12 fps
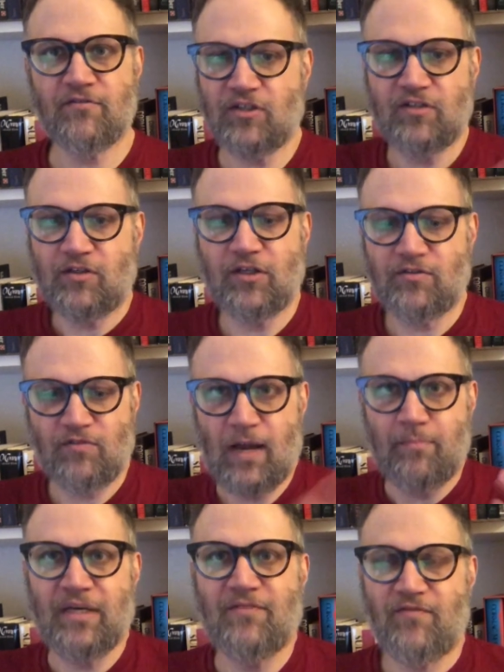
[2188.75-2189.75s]
Just because you've
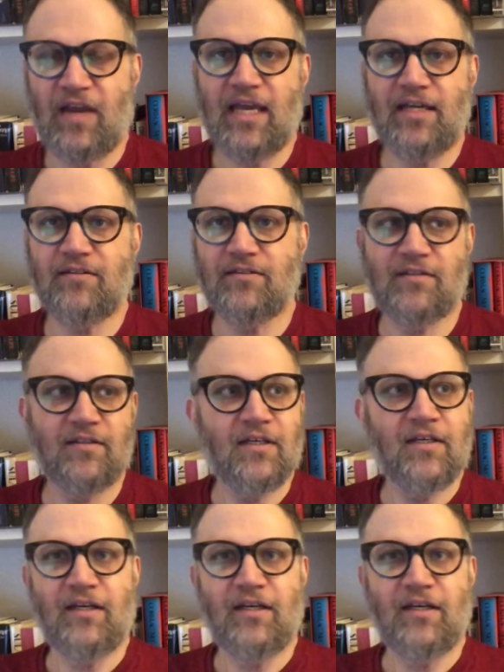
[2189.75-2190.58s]
got big fangs